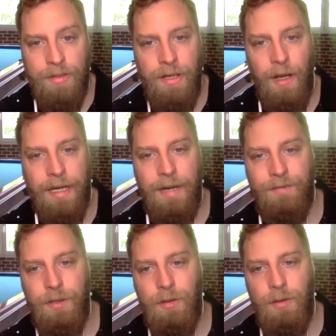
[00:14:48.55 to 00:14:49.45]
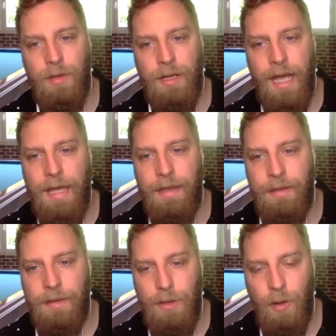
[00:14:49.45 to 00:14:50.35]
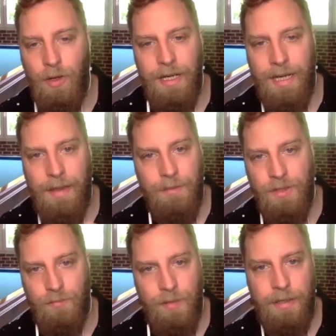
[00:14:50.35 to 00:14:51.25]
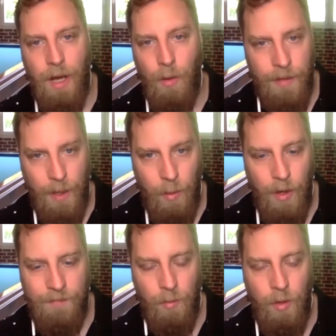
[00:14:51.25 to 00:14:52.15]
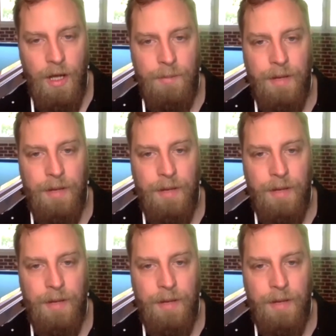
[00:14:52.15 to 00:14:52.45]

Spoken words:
So like, if you're not going to get them to read the whole thing word for word,